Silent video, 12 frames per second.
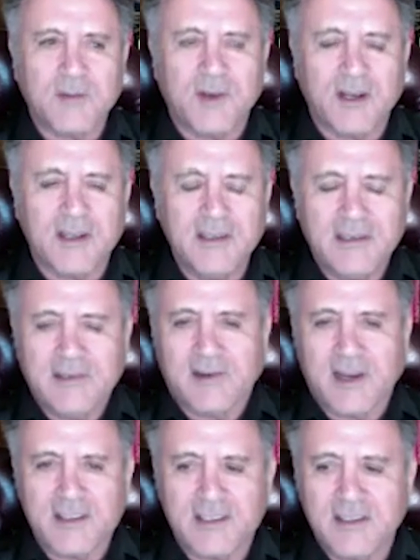Are you
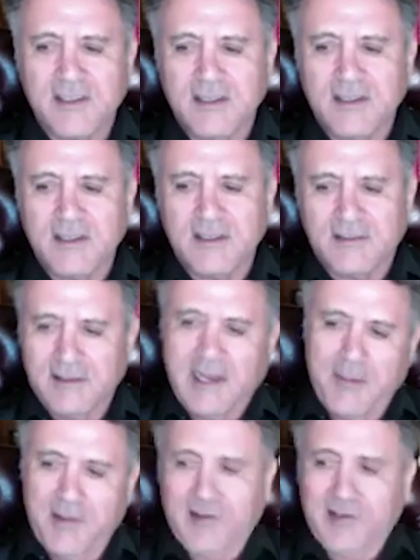crazy? Or
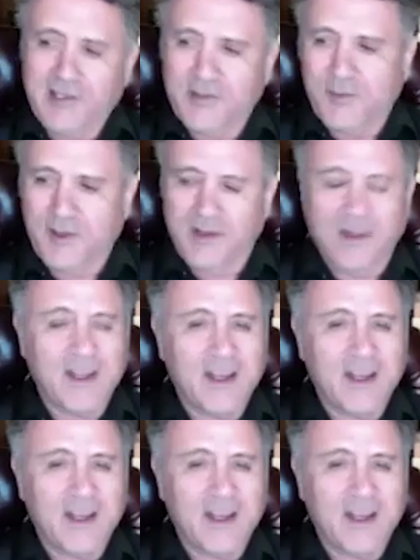how about this one?